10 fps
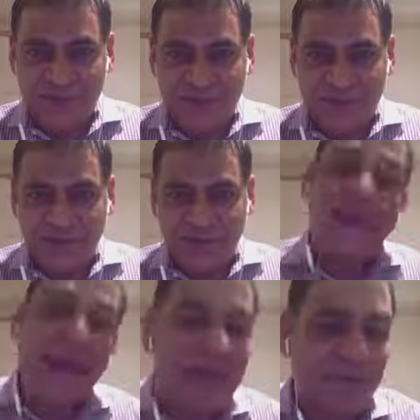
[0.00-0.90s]
Yeah. They
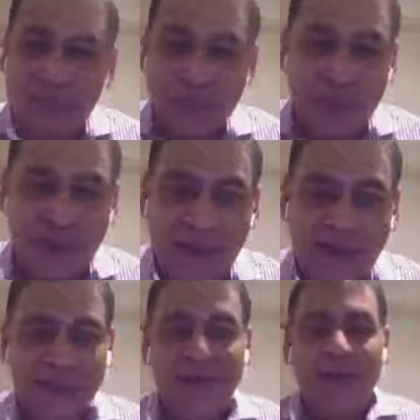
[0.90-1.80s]
have to do that.
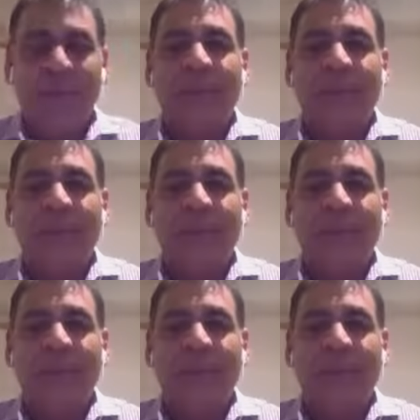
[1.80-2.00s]
Yeah.